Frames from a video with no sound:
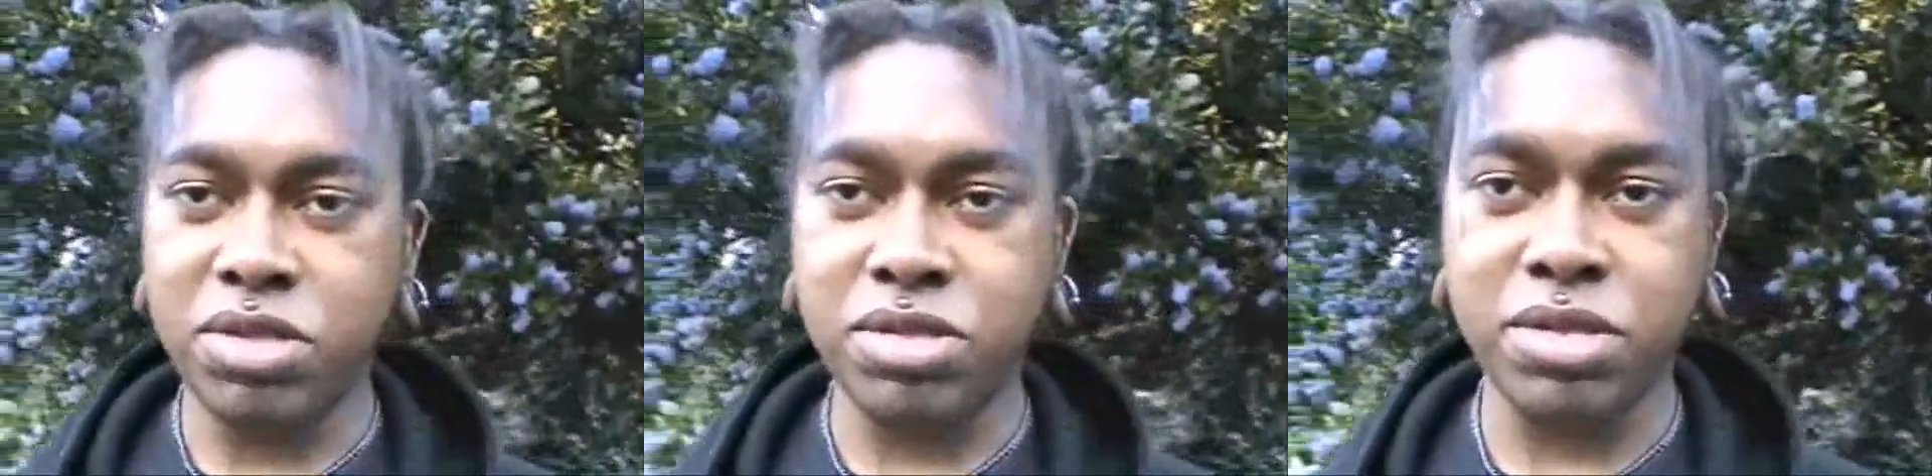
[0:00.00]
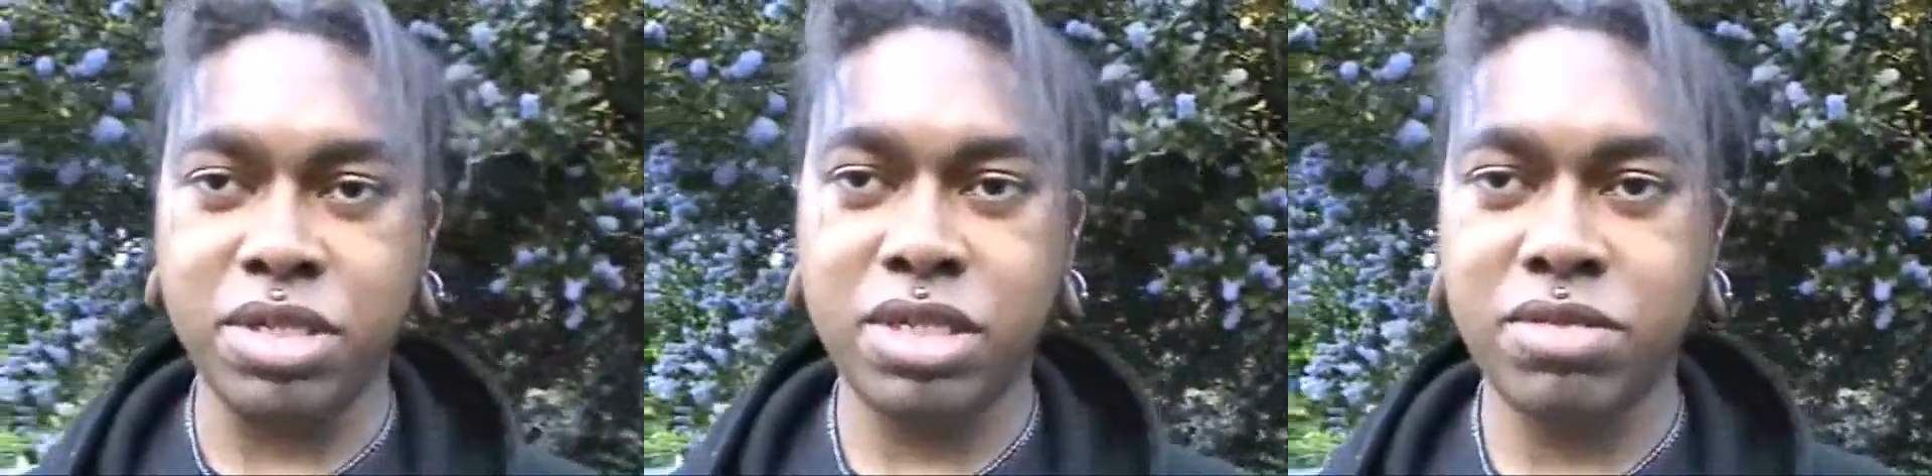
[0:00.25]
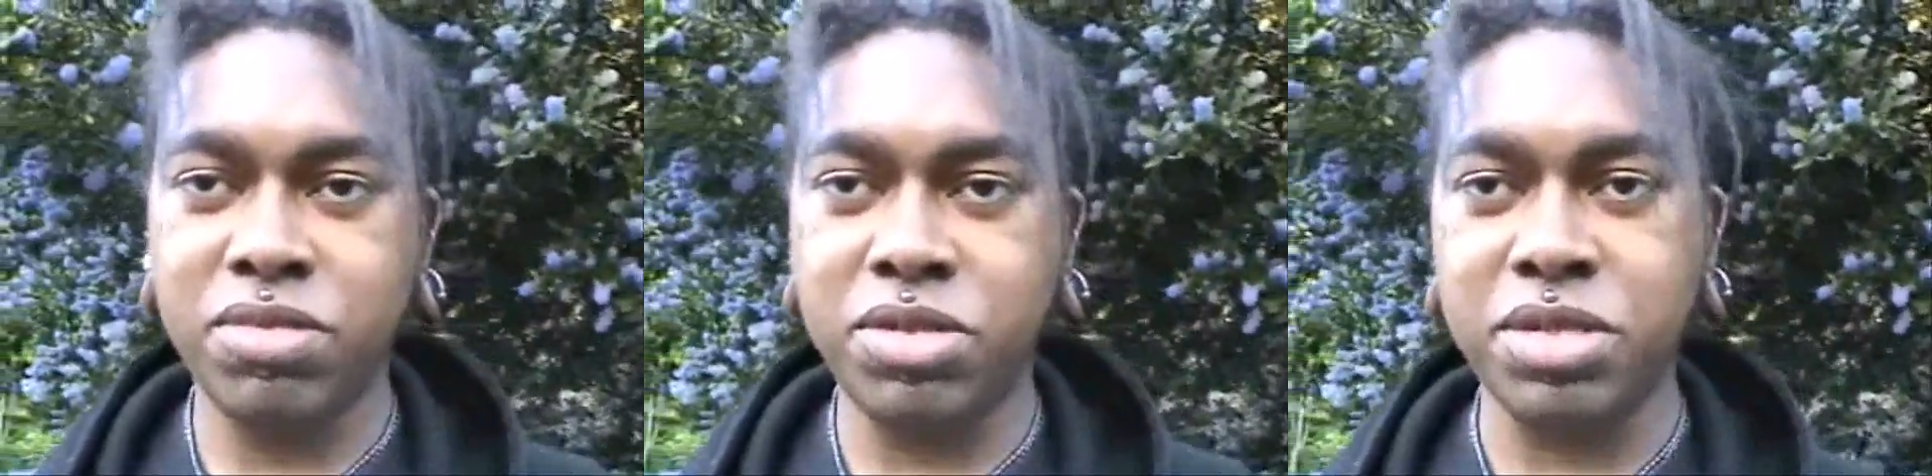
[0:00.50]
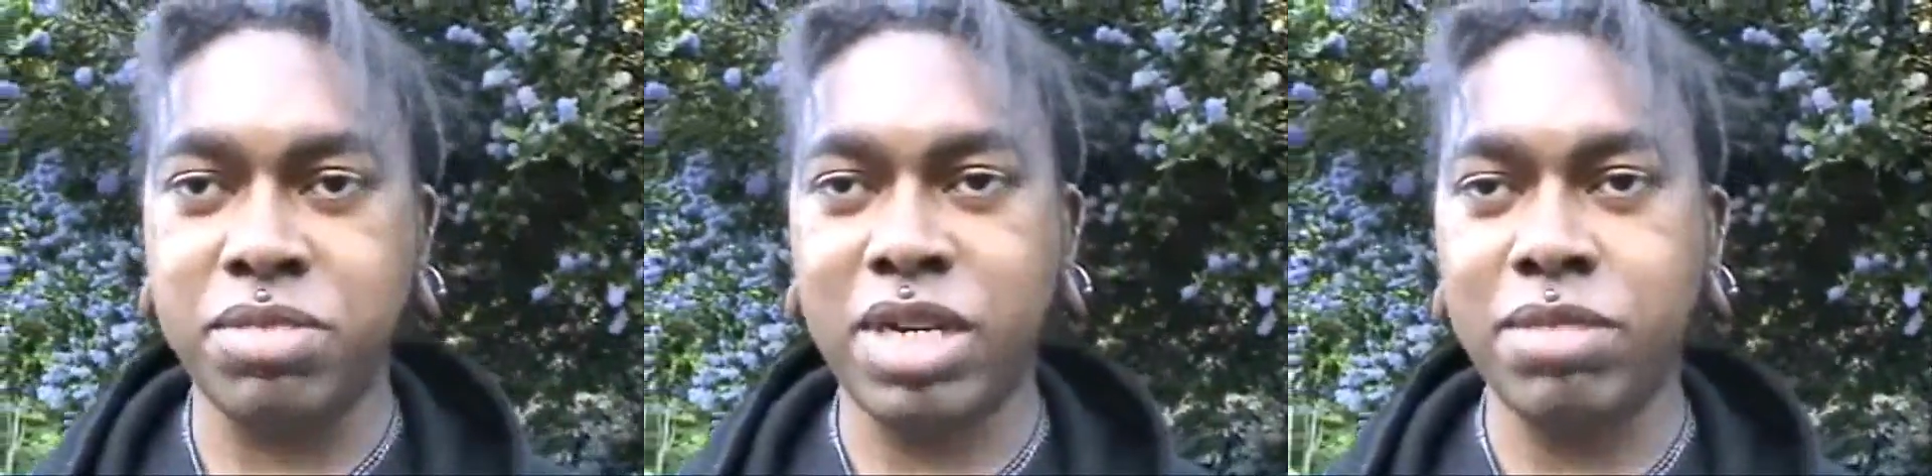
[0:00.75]
which was
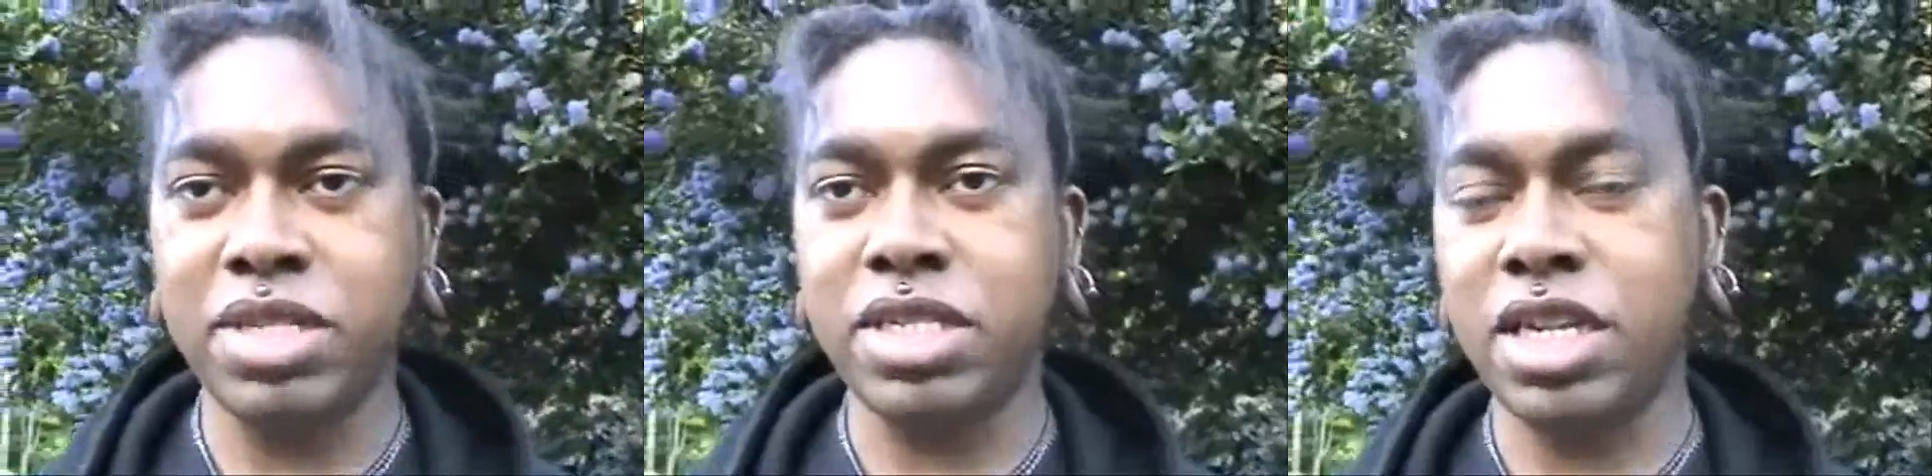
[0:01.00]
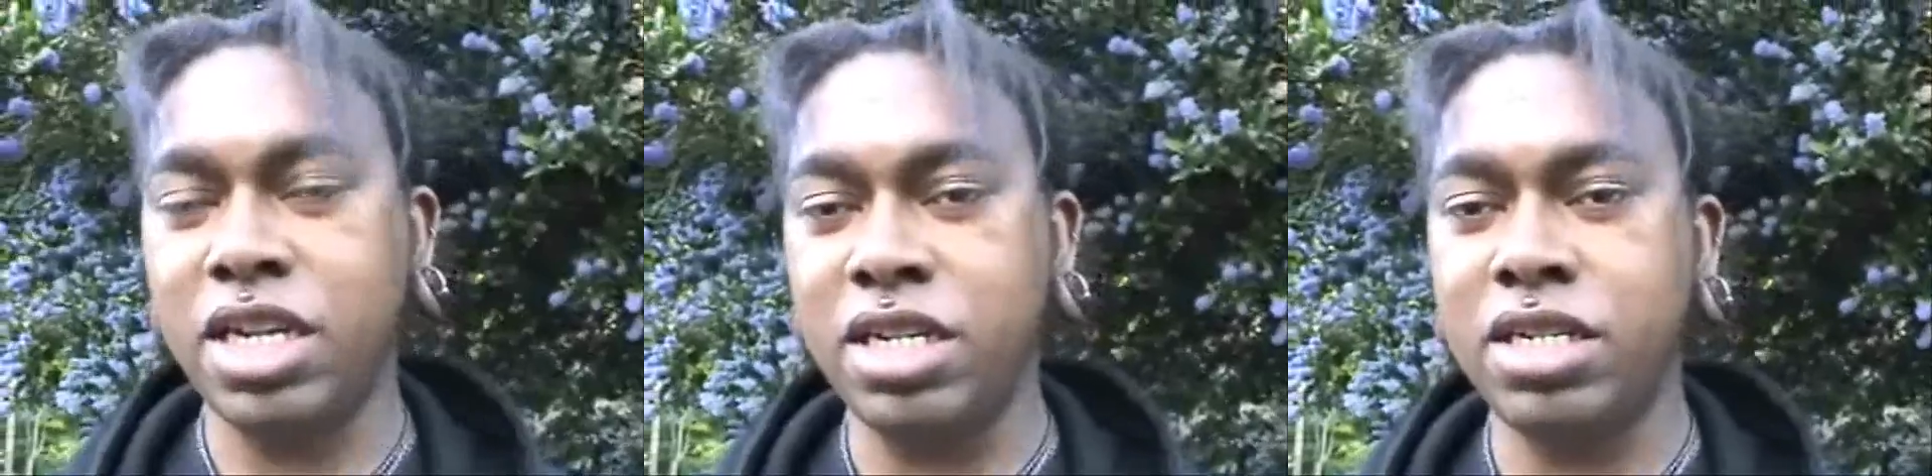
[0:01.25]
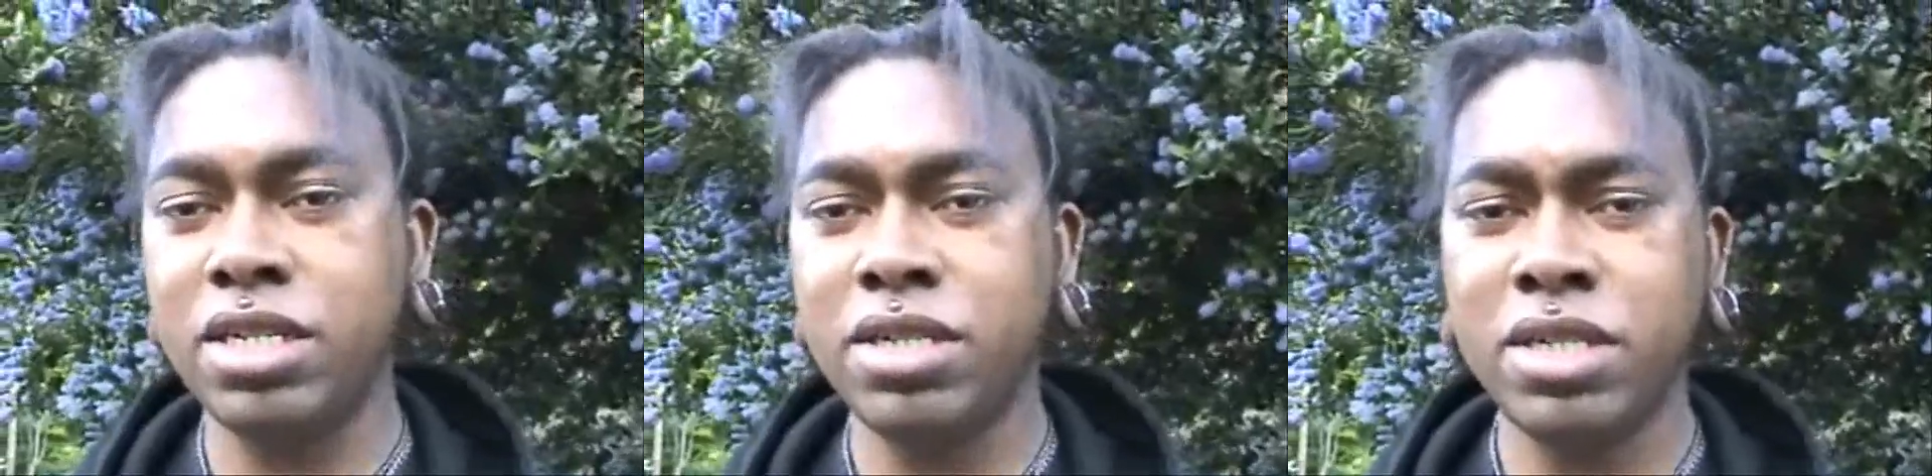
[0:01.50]
my mistake.